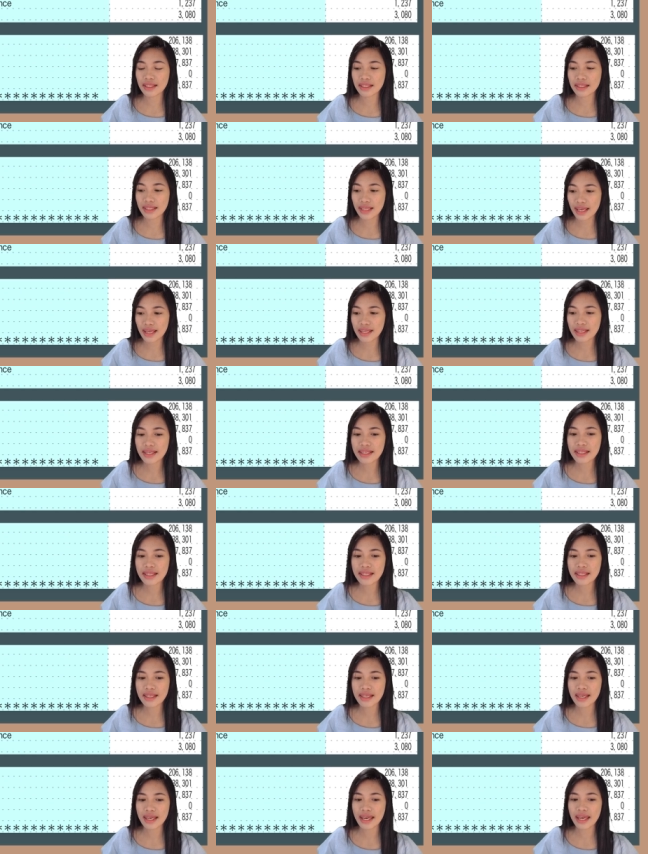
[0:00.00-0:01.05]
yen,
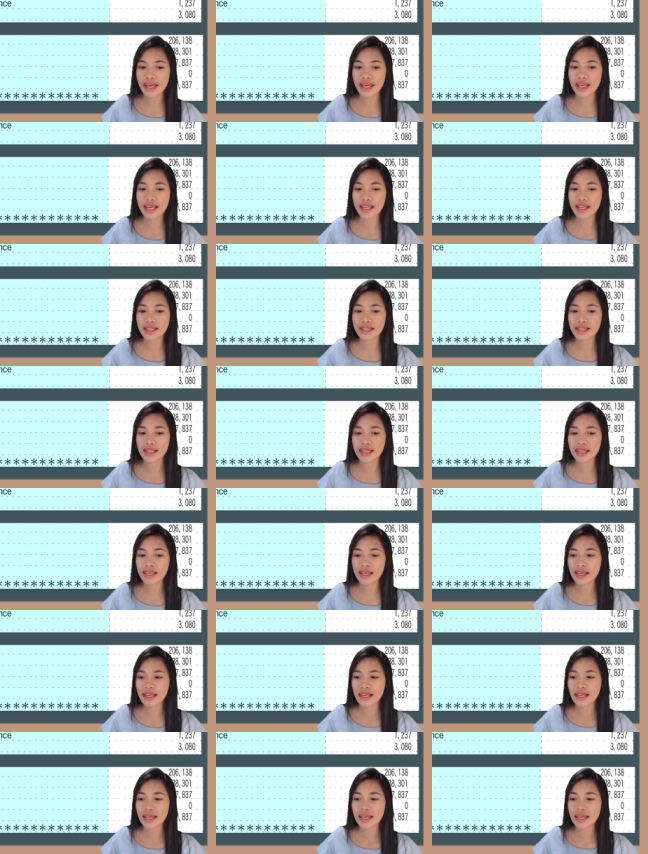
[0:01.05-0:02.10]
and
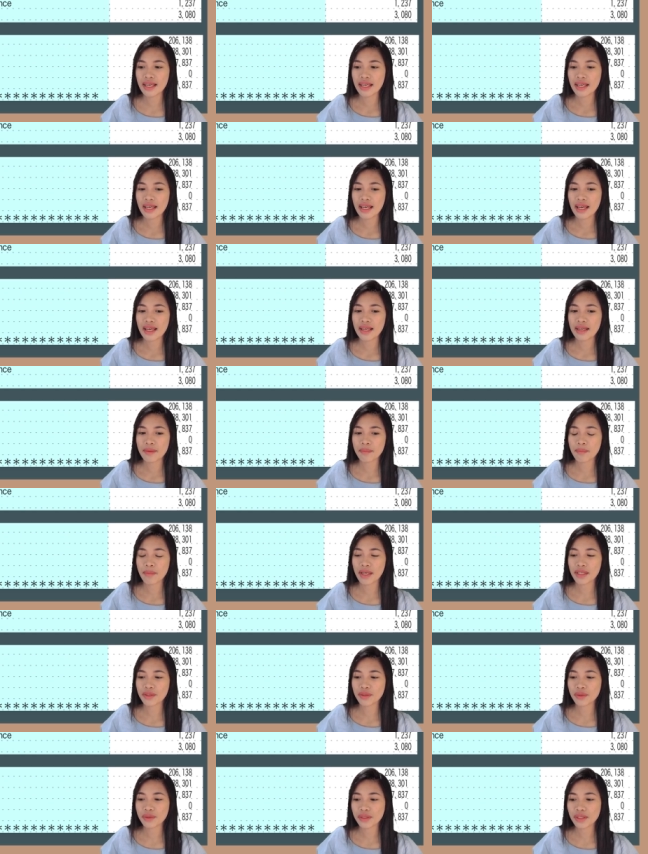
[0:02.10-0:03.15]

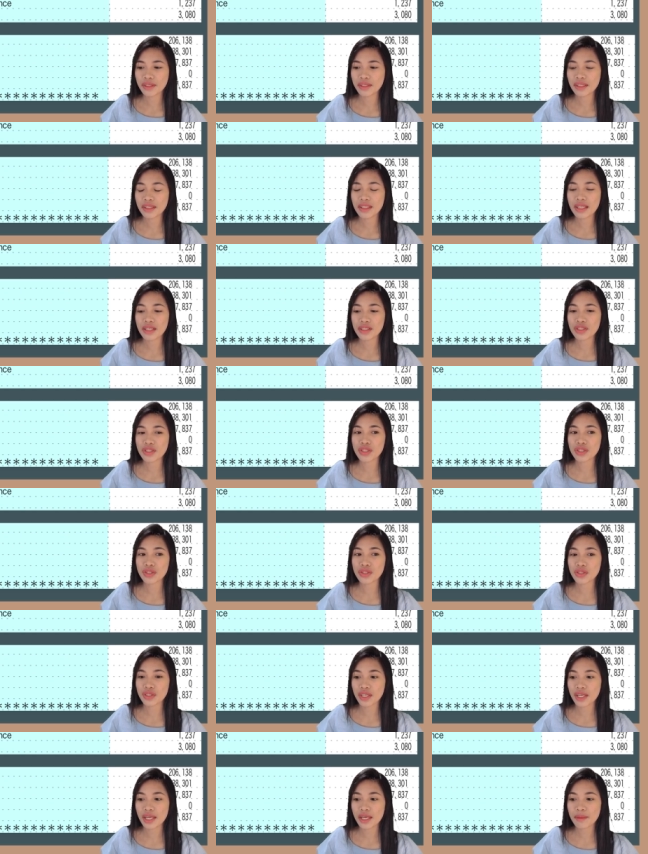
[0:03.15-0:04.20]
my total deduction
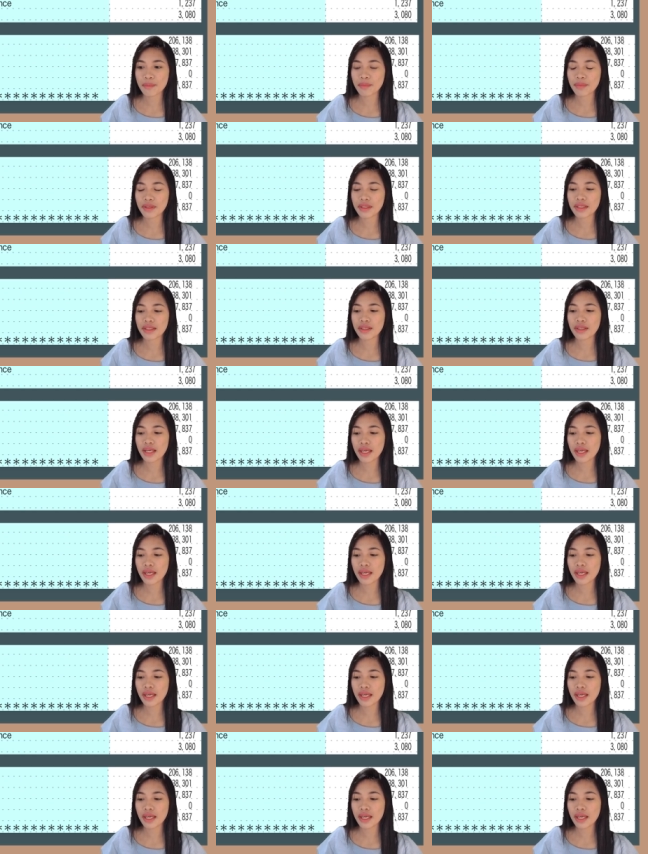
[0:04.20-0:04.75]
during April